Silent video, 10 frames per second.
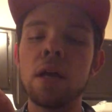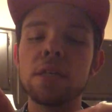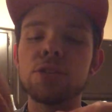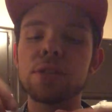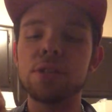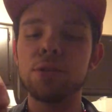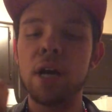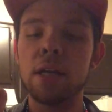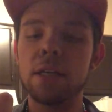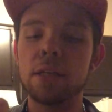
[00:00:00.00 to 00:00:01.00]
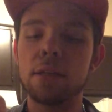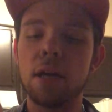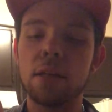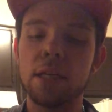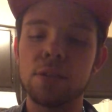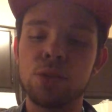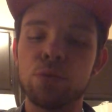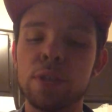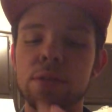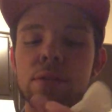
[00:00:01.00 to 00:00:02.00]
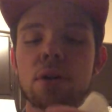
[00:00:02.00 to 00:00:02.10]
is just, you kind of get a twist